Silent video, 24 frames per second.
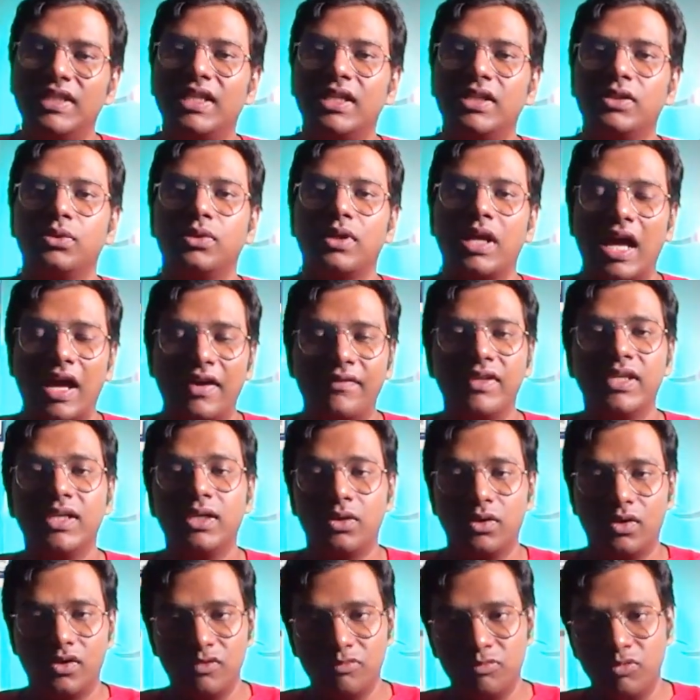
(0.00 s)
that you're having a
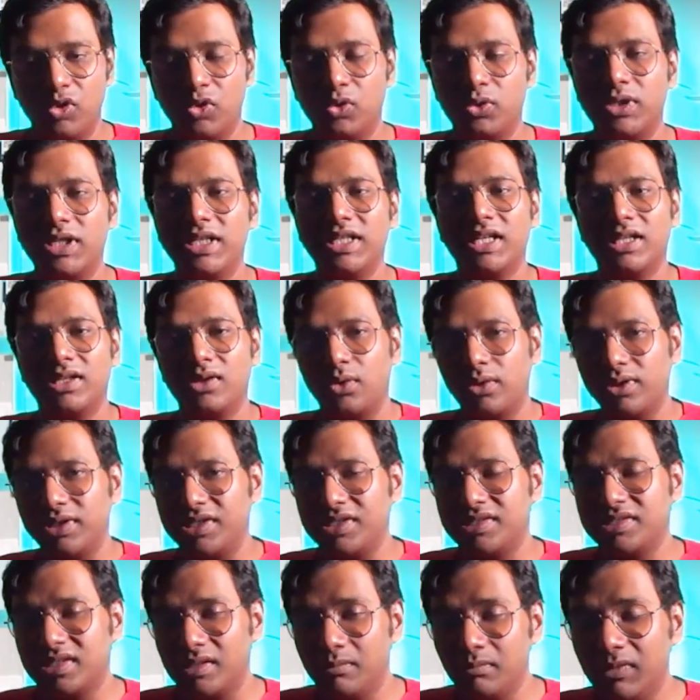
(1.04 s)
lot of bloating and all
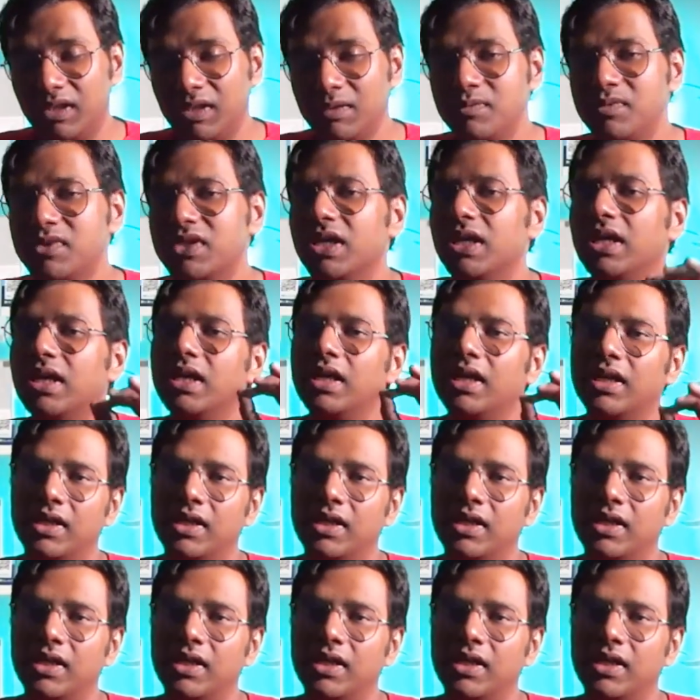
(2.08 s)
these symptoms,